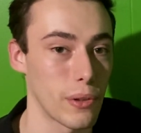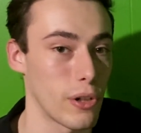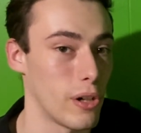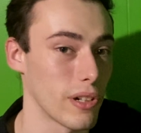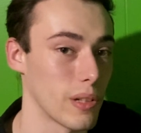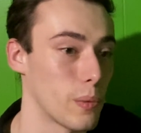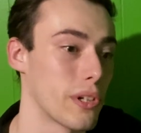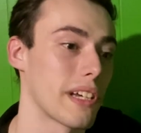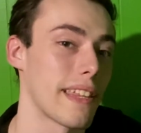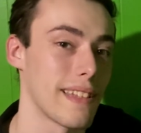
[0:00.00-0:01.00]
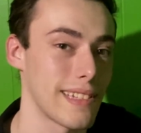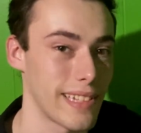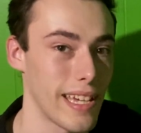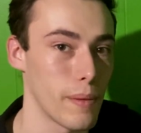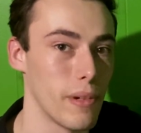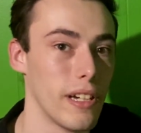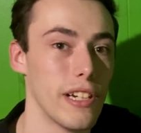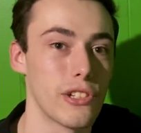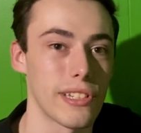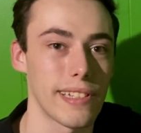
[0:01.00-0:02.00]
They're all going to work the same,
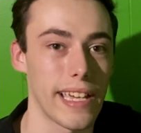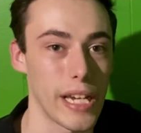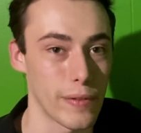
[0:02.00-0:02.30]
just like